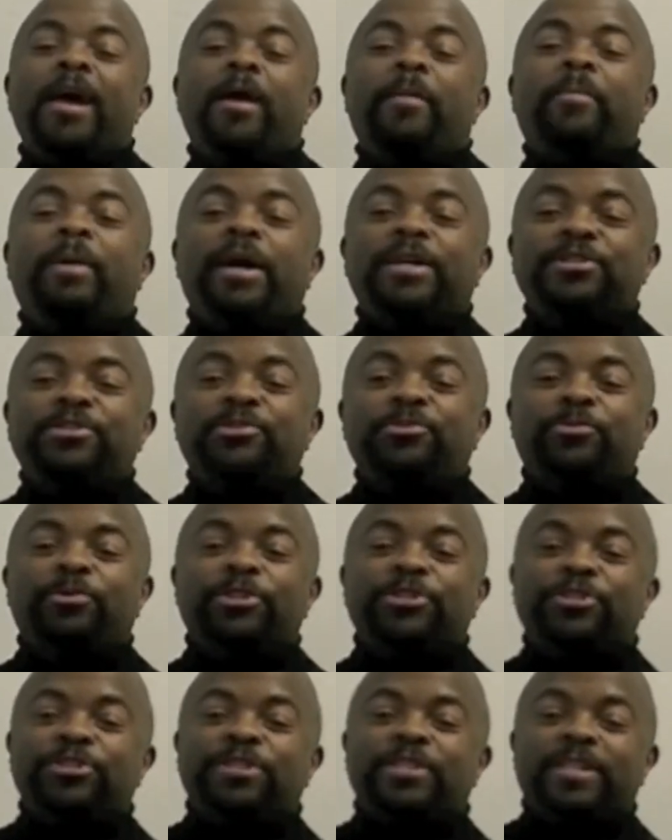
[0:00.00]
Pastor
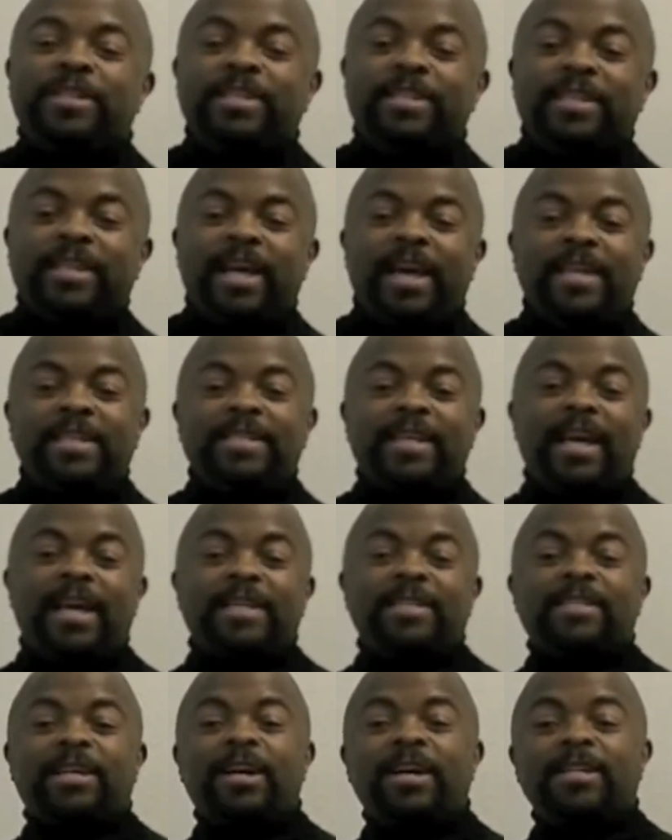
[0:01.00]
Richardson has
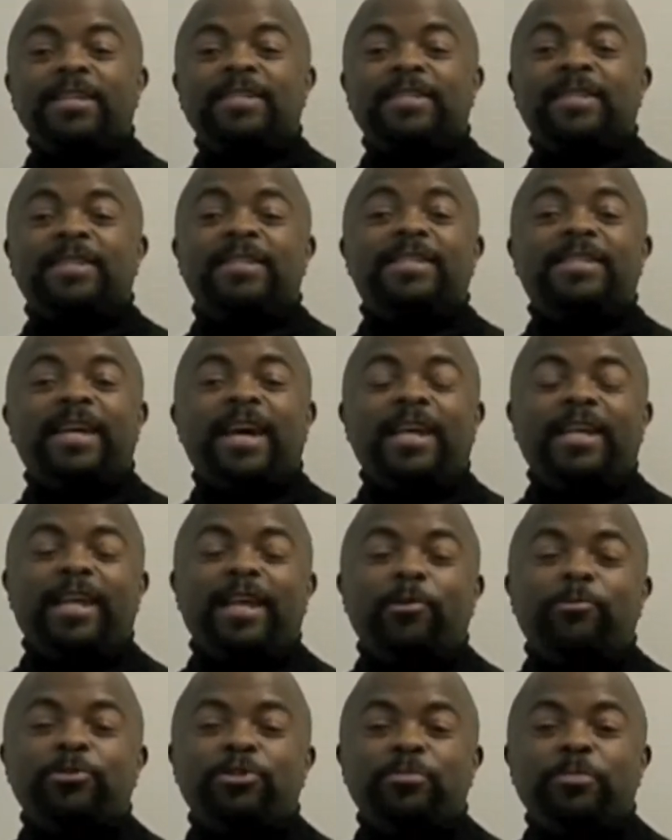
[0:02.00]
asked us, the Sign
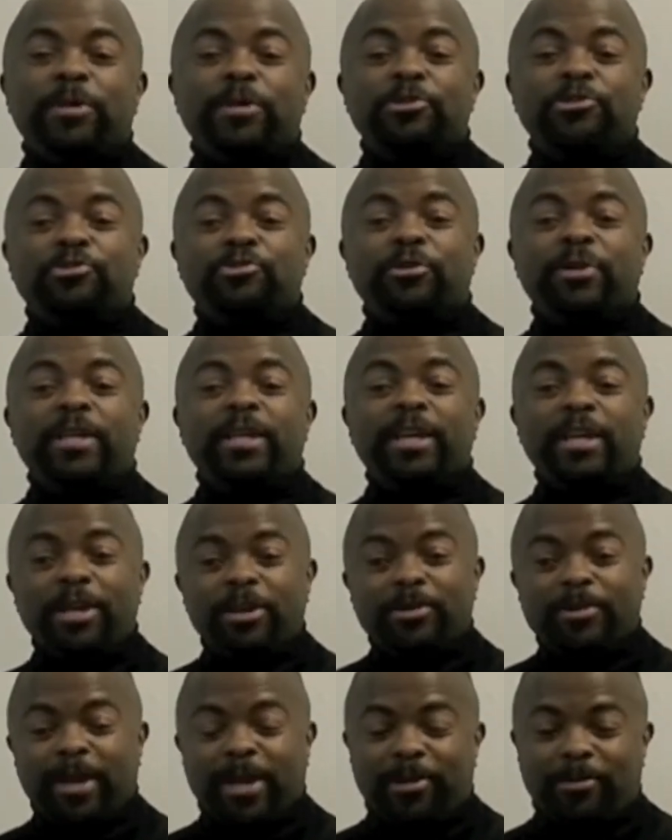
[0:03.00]
Language Ministry
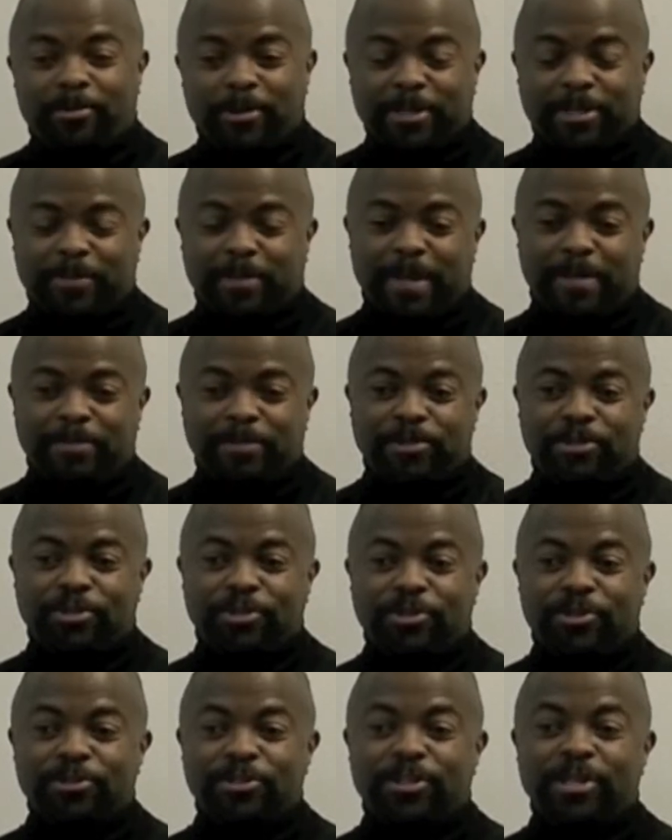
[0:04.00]
here at Grace Baptist
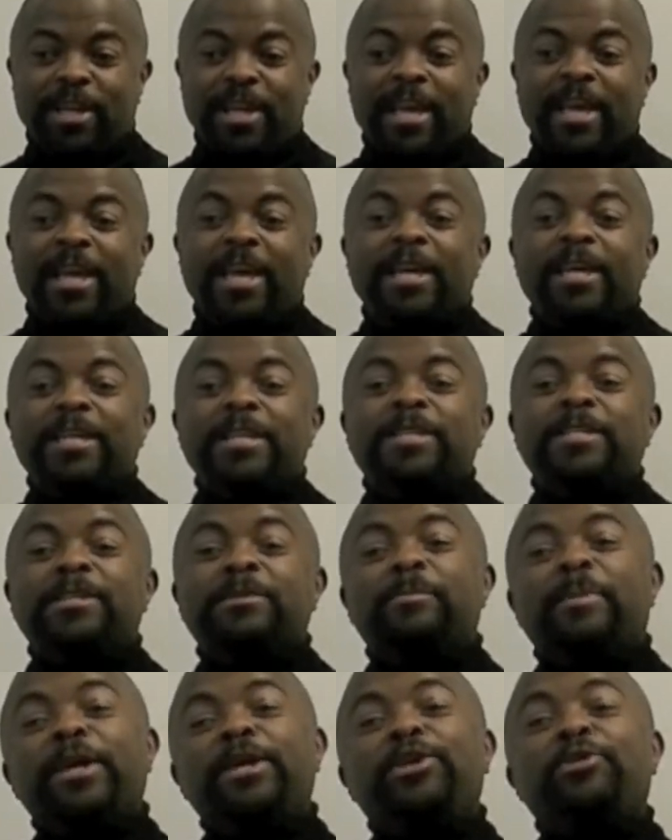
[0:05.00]
Church, to
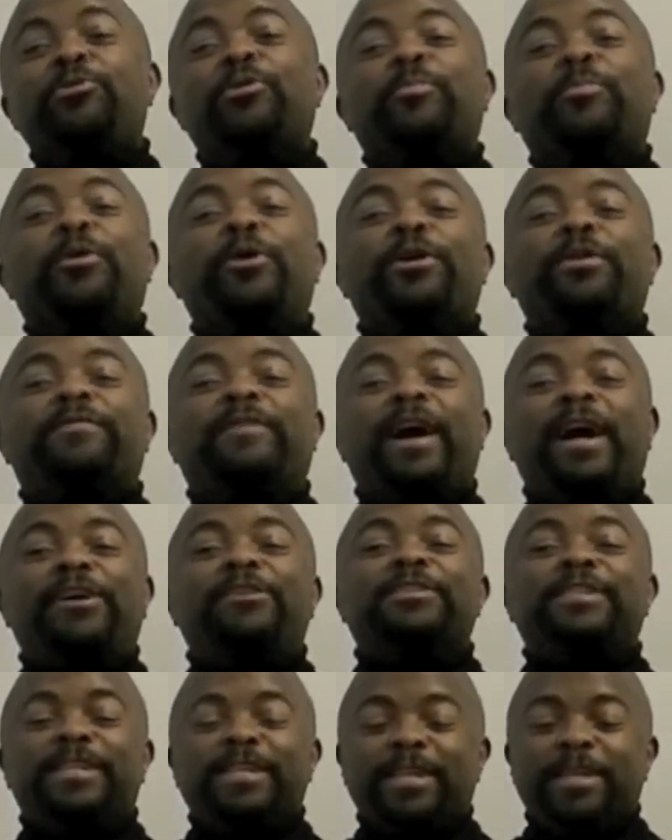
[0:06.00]
make you a part of
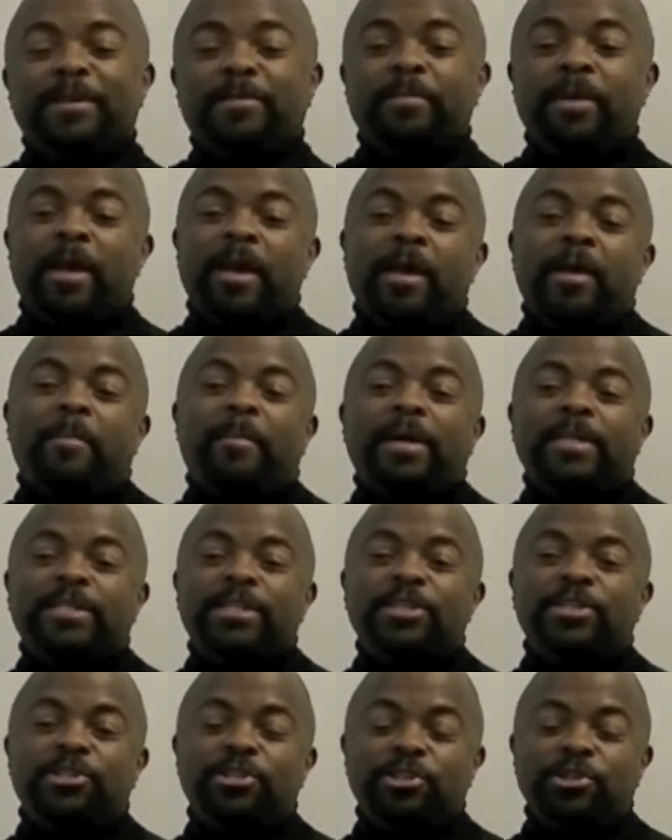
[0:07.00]
our team by
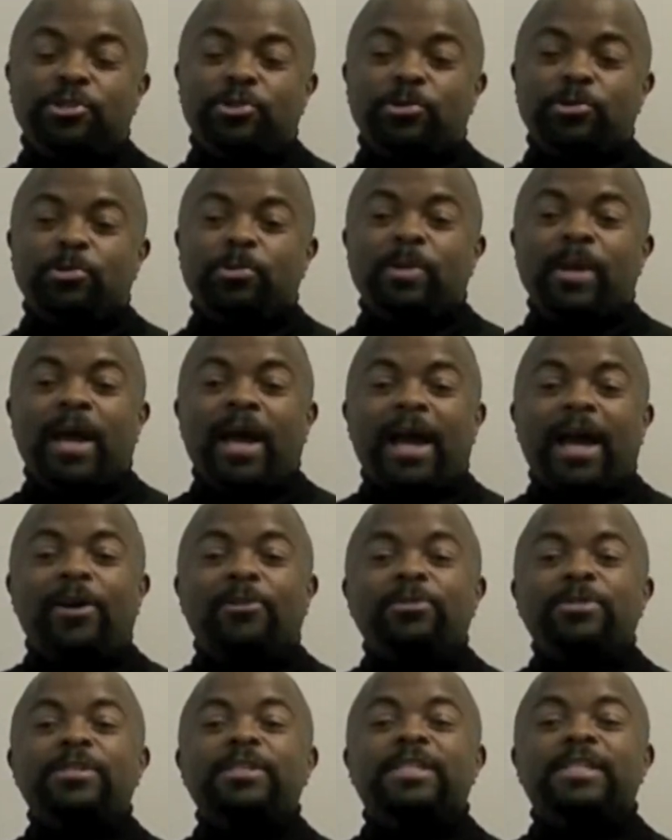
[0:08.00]
teaching you
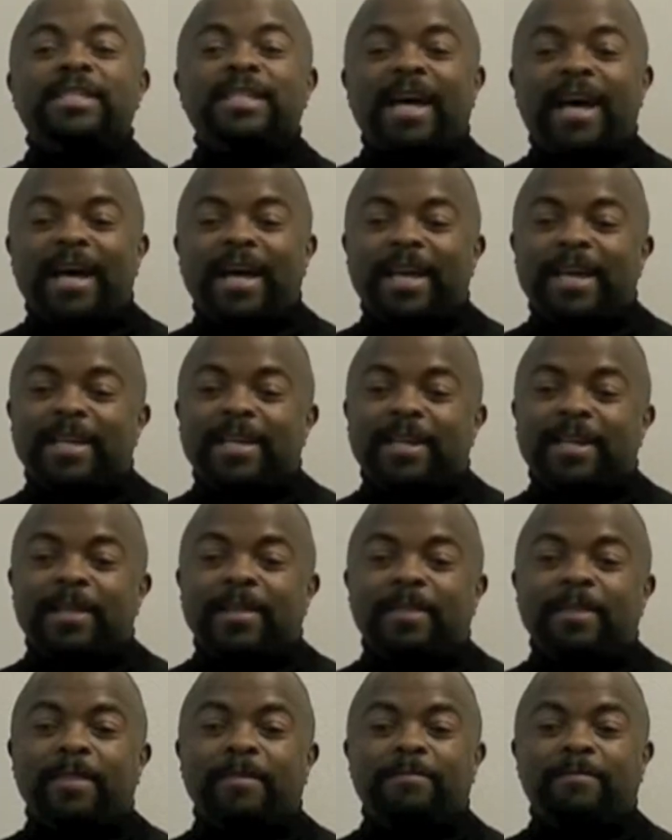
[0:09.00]
how to sign
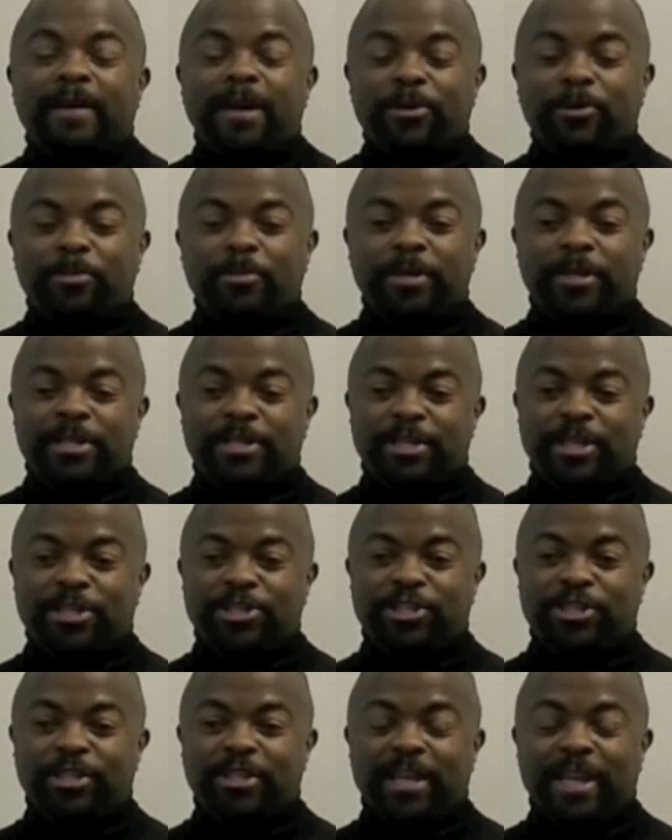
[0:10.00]
the final
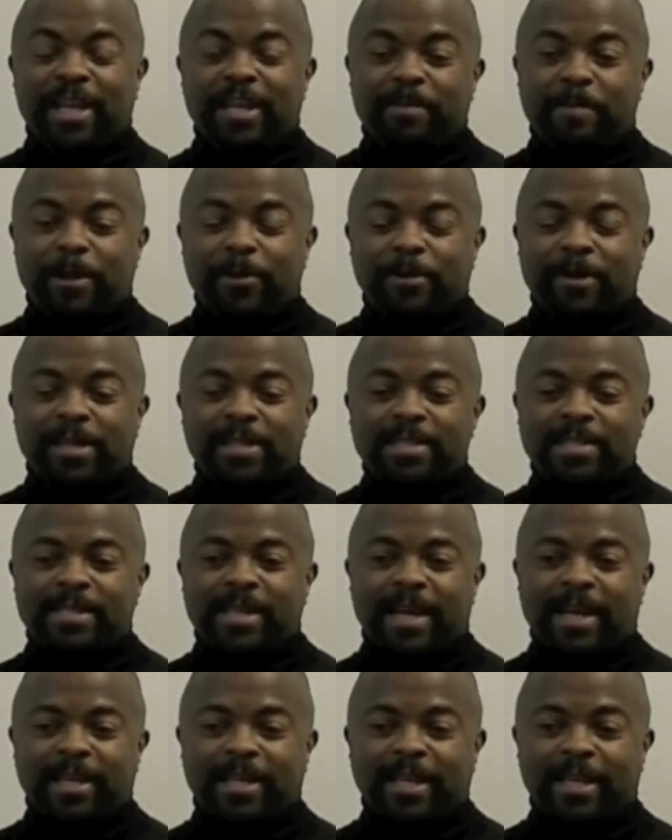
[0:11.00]
benediction in American
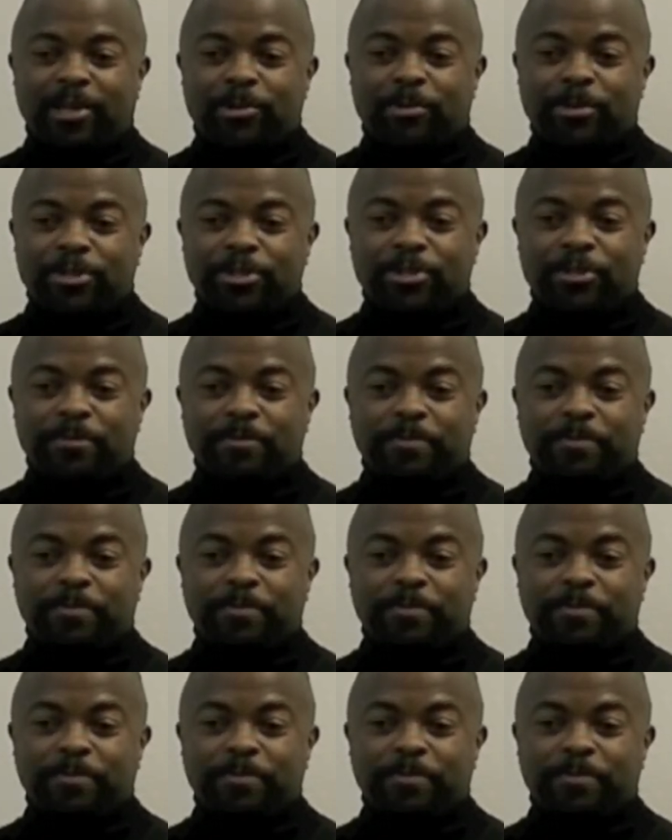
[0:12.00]
Sign Language